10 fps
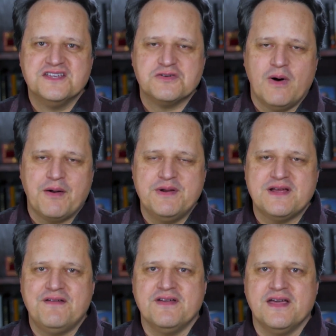So why don't we
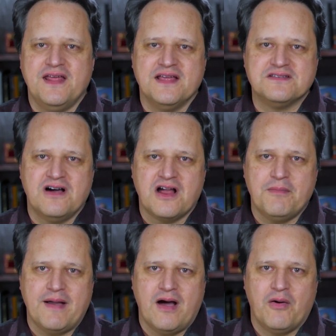dive in and talk
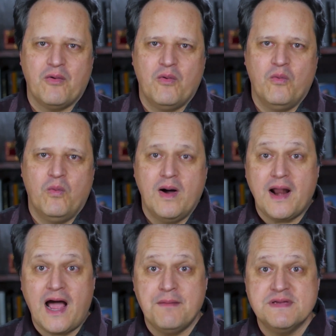about
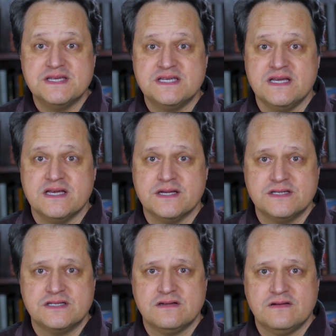what IBC
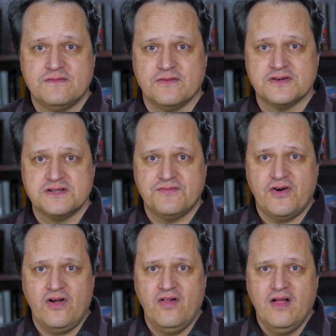is, first of
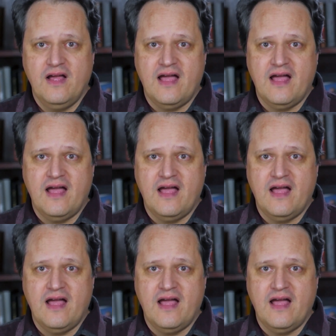all,